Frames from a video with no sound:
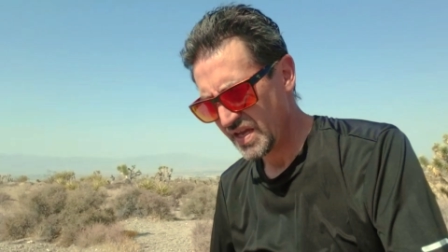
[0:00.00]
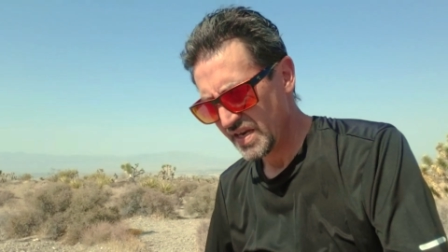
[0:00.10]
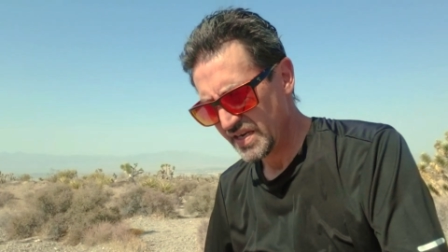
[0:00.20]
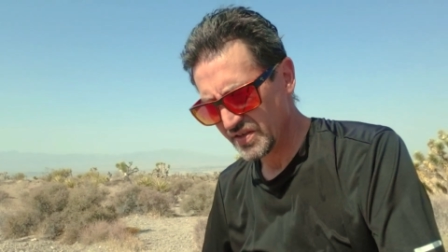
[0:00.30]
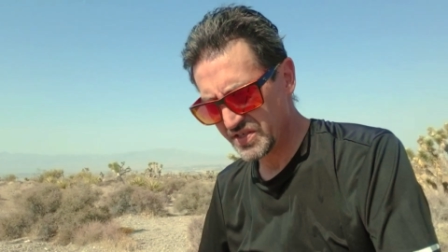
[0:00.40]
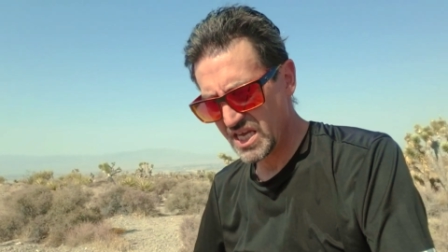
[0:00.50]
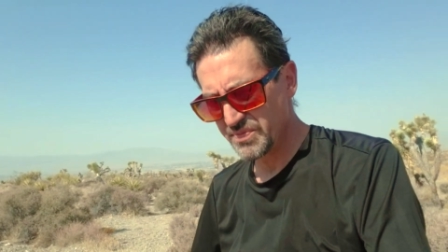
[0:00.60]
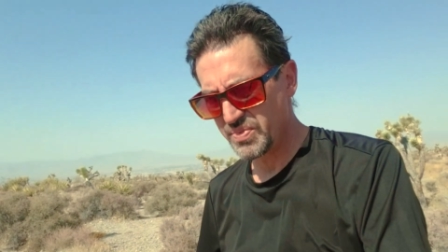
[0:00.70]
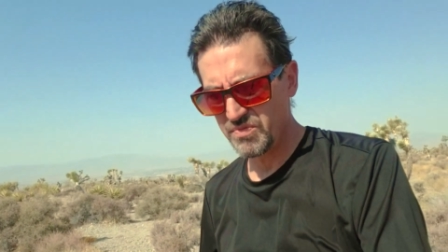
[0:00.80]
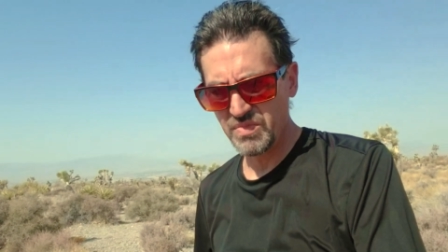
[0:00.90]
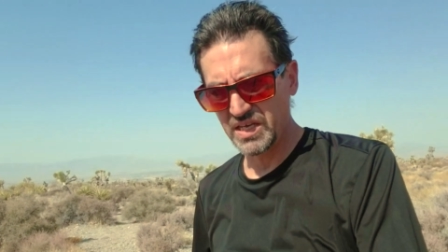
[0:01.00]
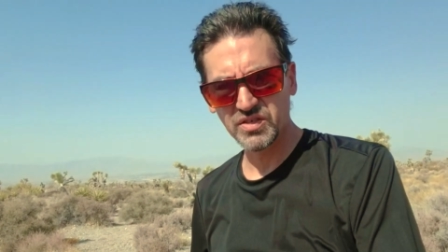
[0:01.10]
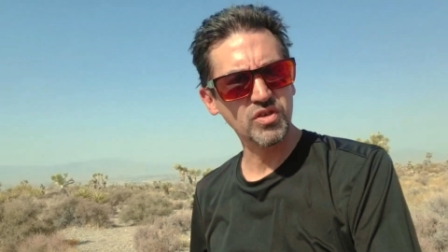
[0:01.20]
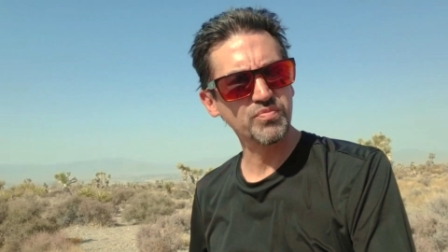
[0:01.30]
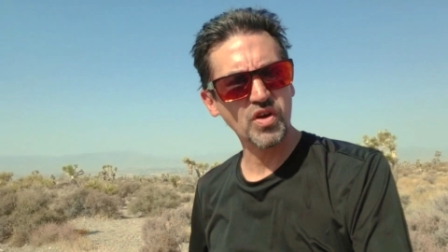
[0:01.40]
Now, Zamp makes
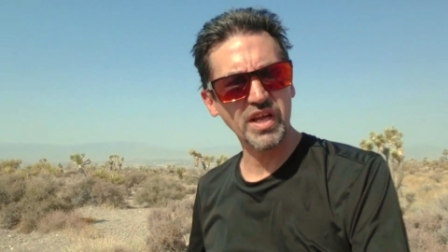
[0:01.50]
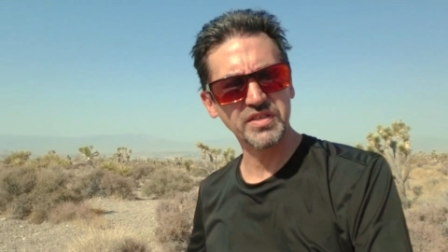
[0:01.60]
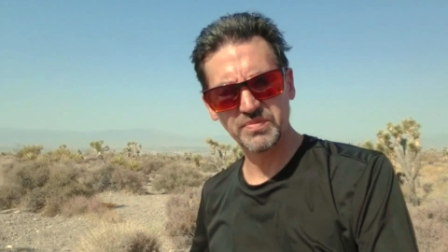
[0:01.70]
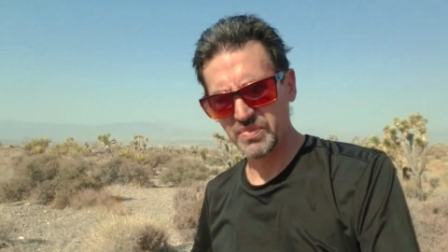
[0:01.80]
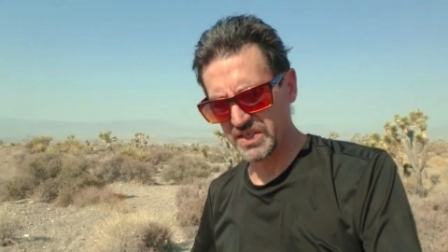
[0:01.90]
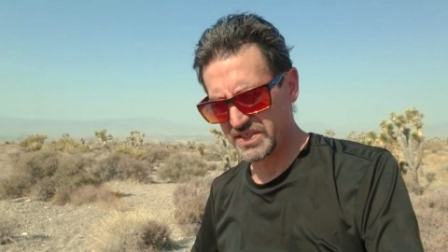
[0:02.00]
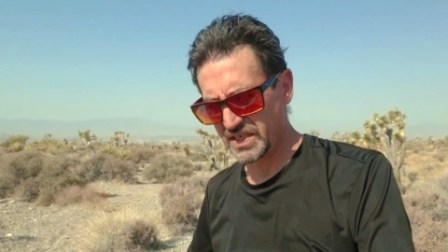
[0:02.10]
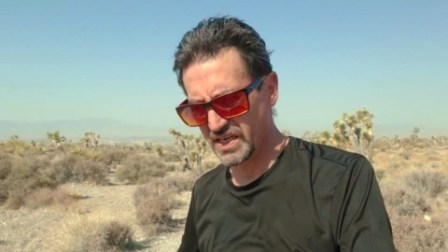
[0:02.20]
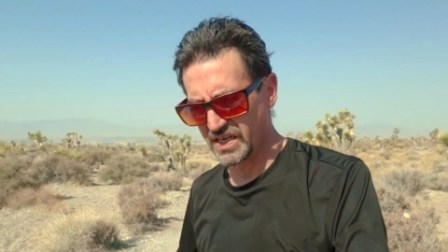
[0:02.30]
good products, but